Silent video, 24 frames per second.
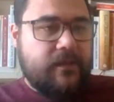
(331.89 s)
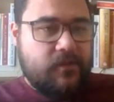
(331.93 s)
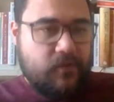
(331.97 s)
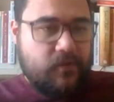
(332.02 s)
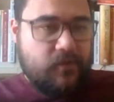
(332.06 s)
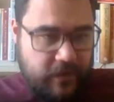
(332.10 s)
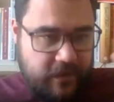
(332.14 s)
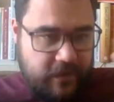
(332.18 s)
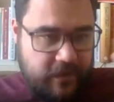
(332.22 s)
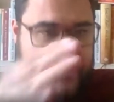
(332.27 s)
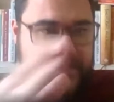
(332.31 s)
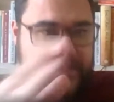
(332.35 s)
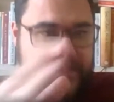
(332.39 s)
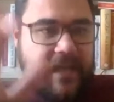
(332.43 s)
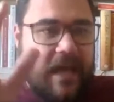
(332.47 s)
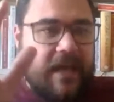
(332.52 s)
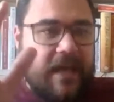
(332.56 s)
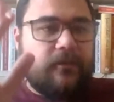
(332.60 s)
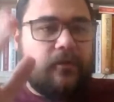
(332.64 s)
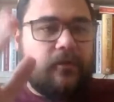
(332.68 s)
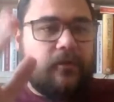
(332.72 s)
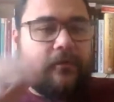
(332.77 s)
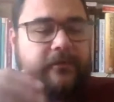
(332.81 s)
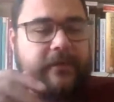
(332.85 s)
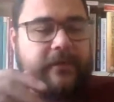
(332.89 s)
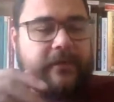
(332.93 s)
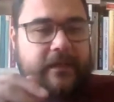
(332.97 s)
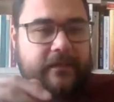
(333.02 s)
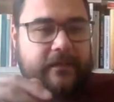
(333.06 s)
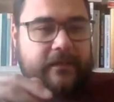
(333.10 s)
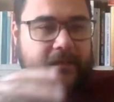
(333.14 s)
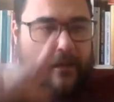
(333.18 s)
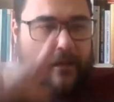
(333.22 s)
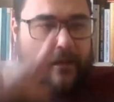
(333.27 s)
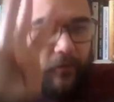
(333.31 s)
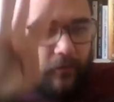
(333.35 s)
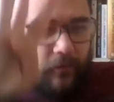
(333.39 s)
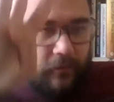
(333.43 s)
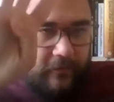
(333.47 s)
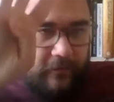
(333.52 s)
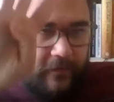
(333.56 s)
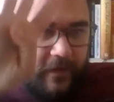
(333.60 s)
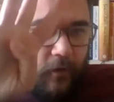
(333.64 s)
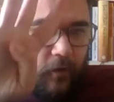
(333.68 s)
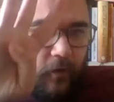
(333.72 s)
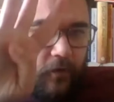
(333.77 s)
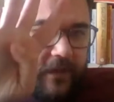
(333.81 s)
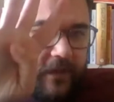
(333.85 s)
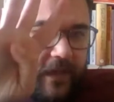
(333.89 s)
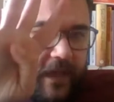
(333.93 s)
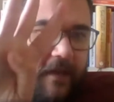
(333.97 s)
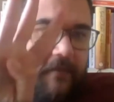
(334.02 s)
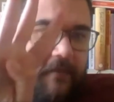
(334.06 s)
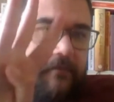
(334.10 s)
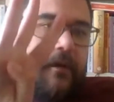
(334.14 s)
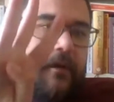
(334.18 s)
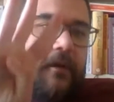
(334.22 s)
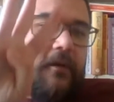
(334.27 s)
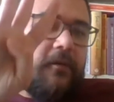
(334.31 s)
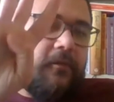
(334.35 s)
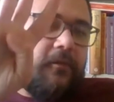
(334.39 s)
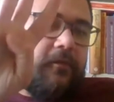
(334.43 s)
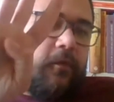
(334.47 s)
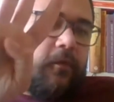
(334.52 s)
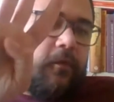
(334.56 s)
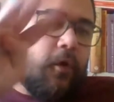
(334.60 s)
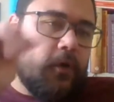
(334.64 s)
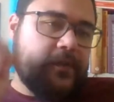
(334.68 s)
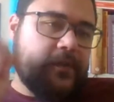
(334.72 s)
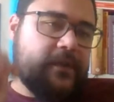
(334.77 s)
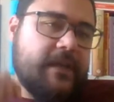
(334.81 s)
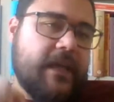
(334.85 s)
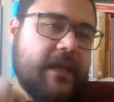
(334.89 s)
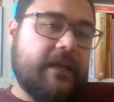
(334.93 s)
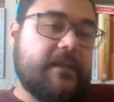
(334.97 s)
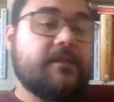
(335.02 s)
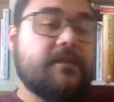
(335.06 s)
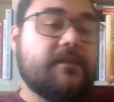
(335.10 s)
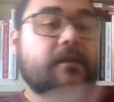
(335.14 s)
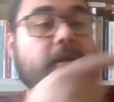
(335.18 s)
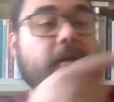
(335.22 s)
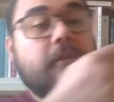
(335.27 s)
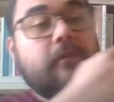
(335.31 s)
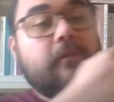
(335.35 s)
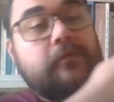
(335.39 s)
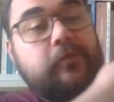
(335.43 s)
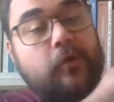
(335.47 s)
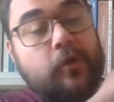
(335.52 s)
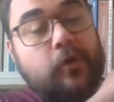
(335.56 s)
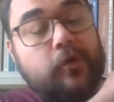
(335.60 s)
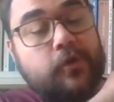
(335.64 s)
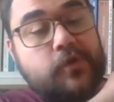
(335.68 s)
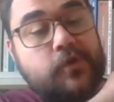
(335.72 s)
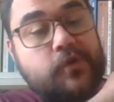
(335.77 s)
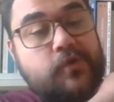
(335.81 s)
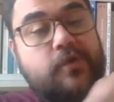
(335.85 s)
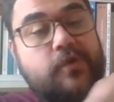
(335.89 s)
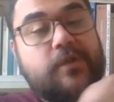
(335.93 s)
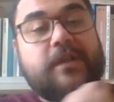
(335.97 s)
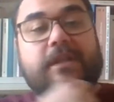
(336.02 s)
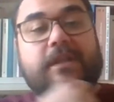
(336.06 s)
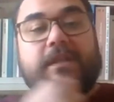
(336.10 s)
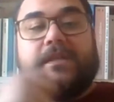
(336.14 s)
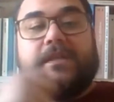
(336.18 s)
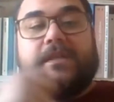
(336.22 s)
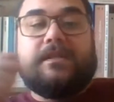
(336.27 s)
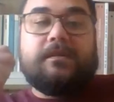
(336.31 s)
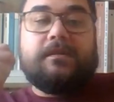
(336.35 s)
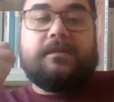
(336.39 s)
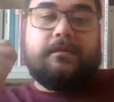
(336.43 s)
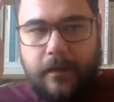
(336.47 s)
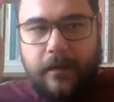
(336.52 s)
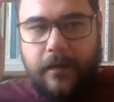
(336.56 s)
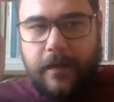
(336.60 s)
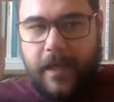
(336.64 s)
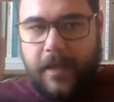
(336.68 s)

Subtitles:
So it is the end of that. Now we only have 4 sects for the Sunnis.